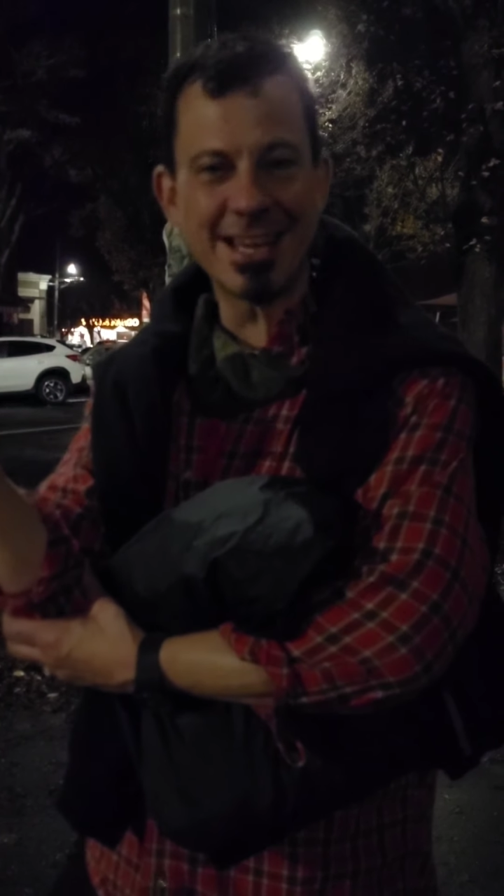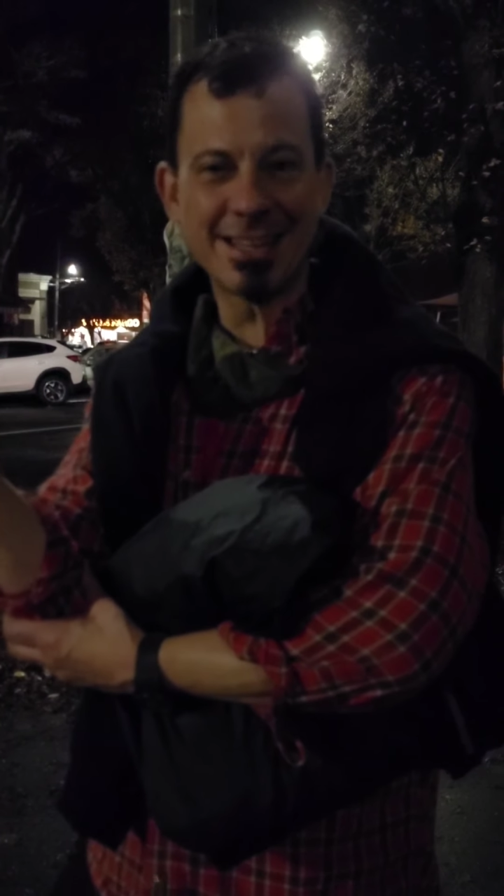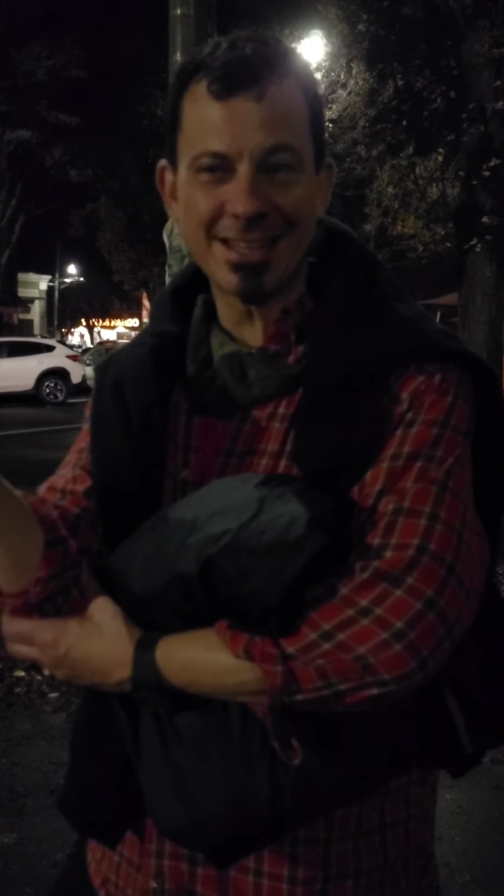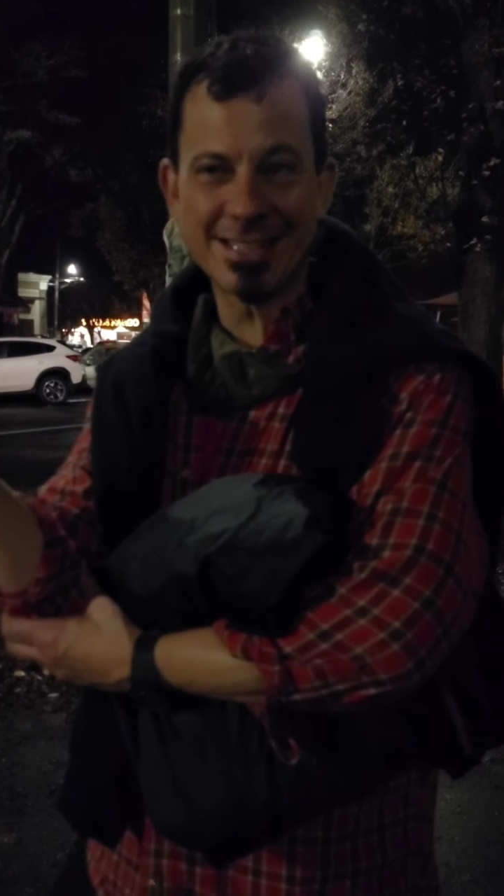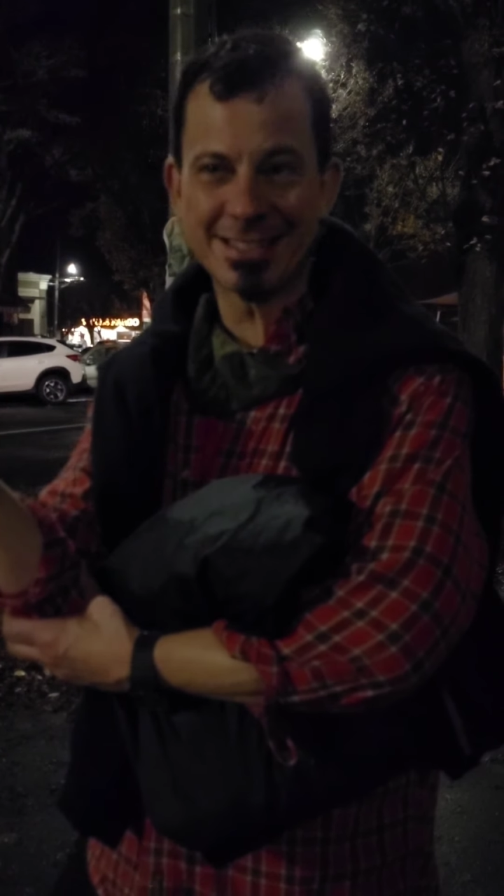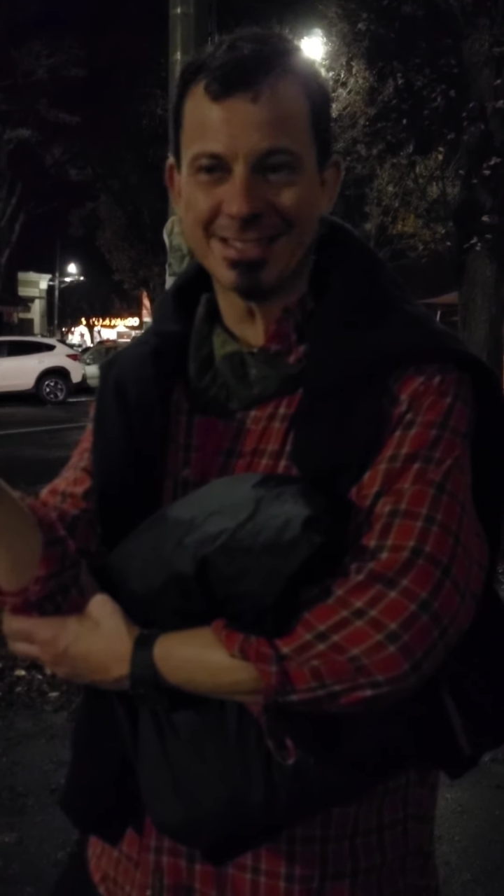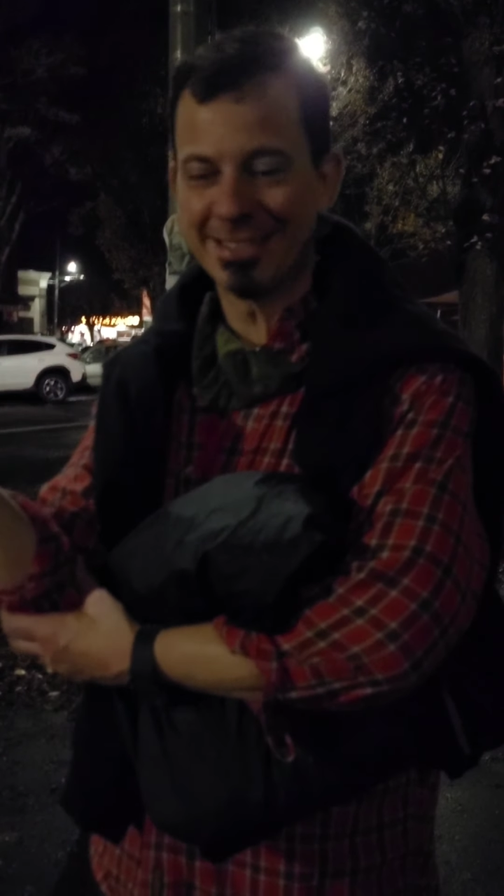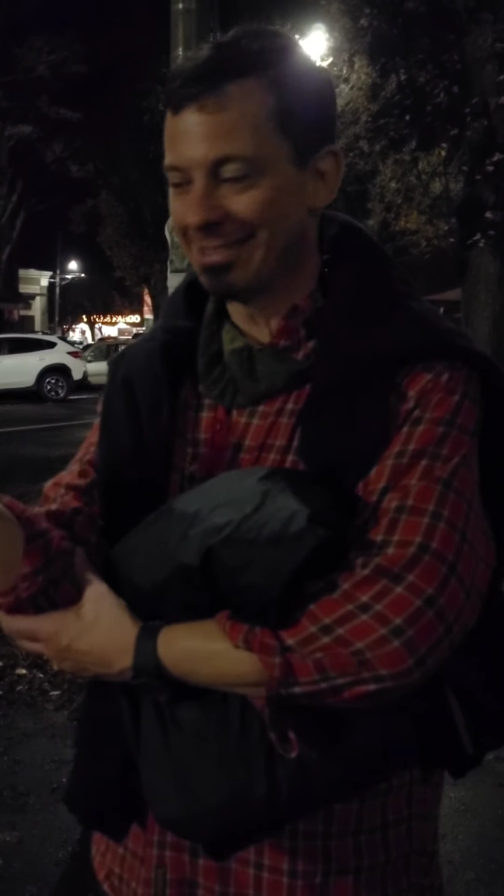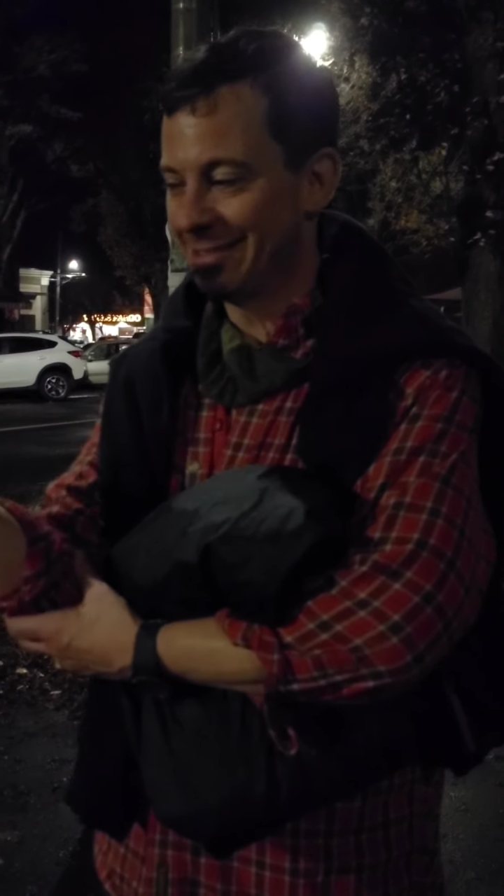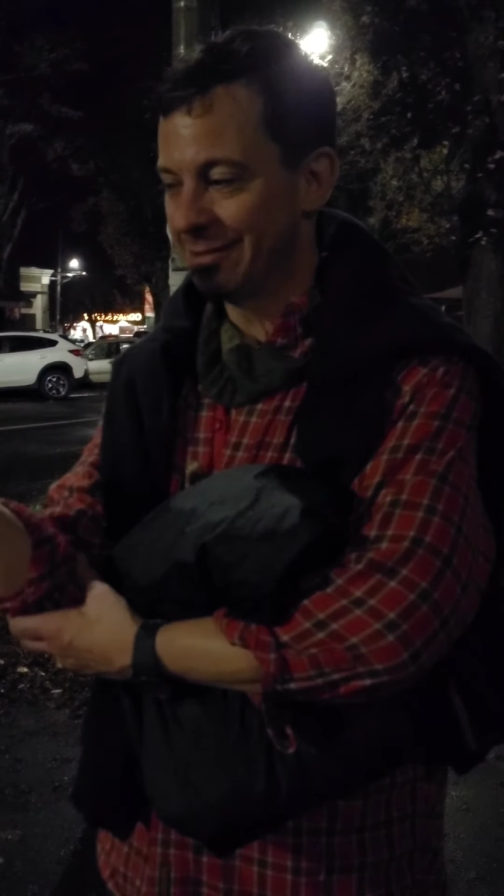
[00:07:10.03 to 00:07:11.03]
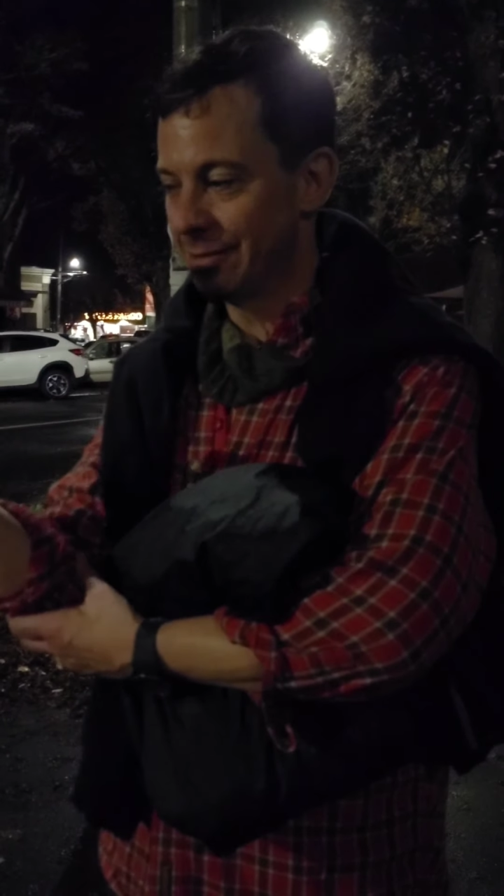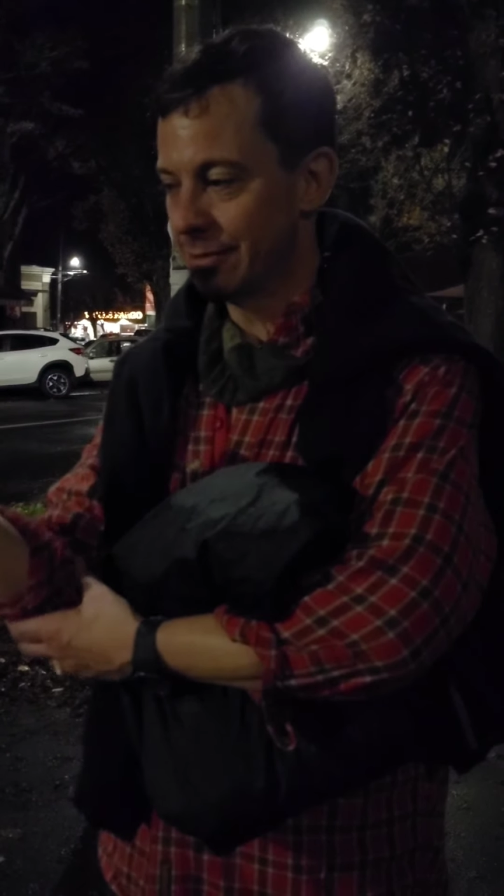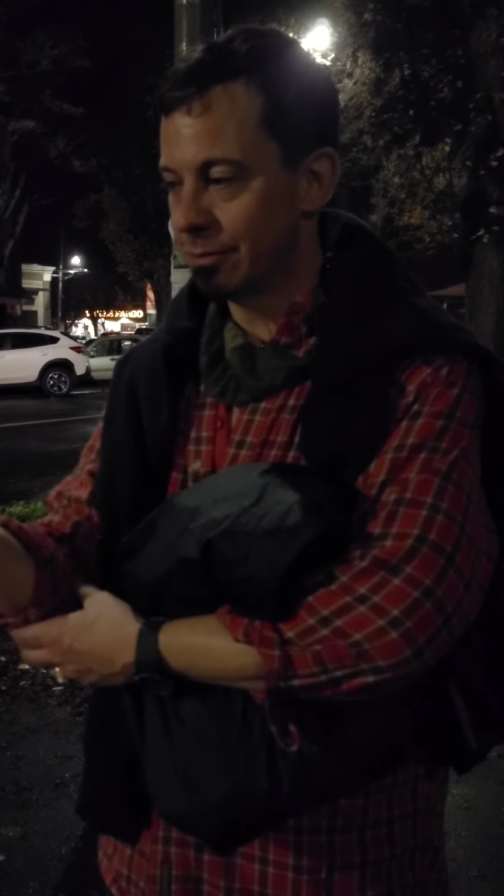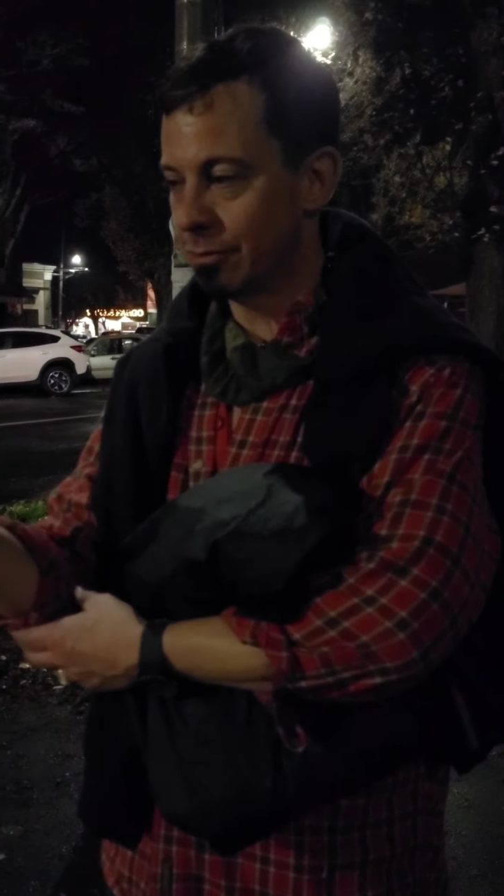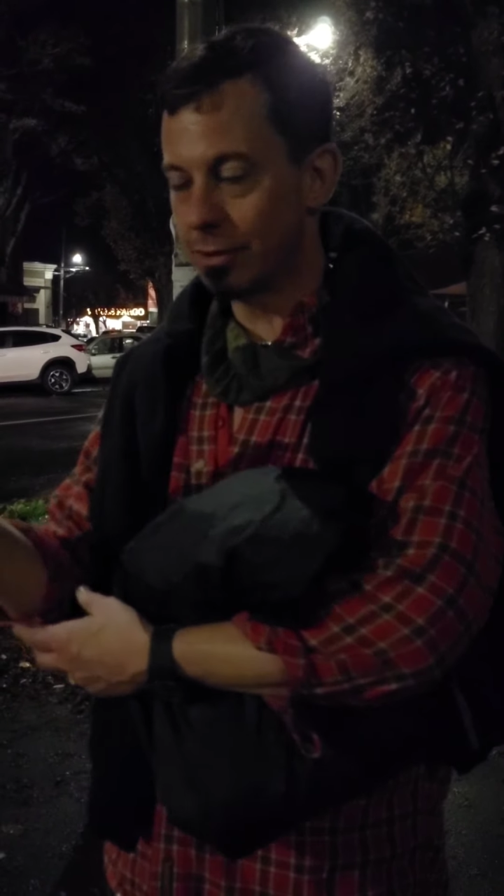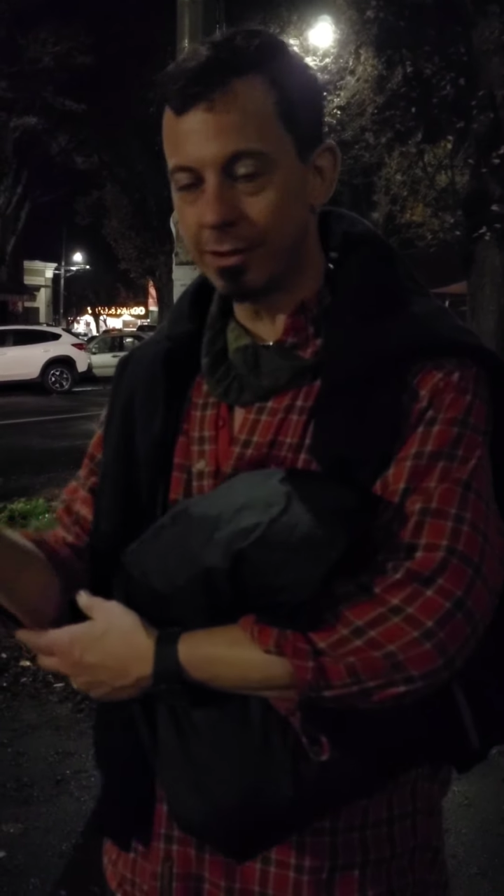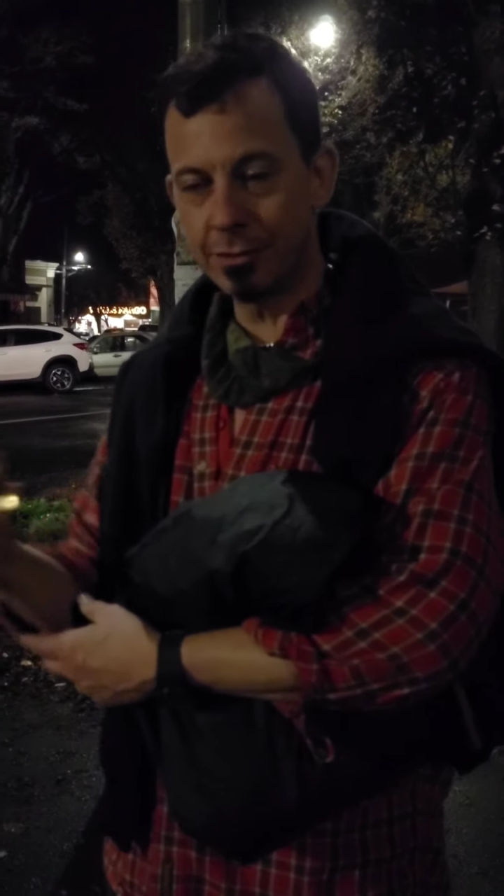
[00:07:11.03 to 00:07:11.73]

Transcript: can take this or